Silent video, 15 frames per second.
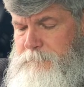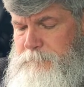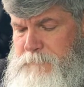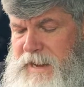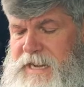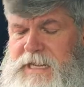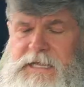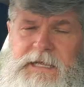
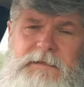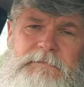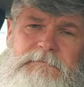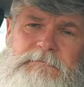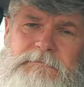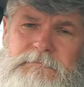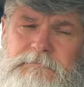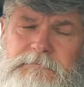
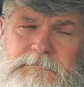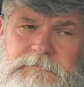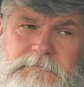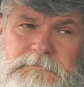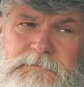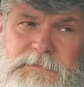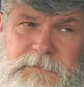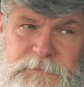
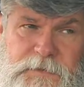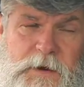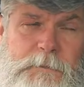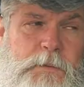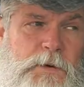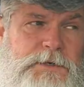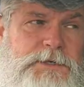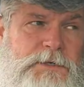a fair
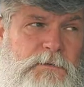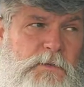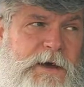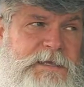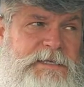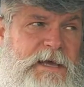portion of white